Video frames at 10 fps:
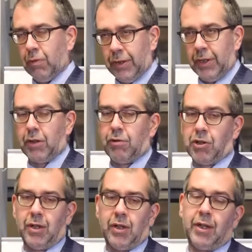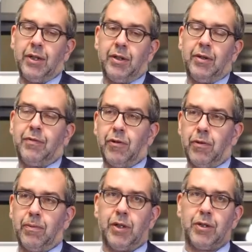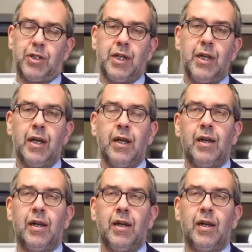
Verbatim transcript: when they cross the line in their foreign policy.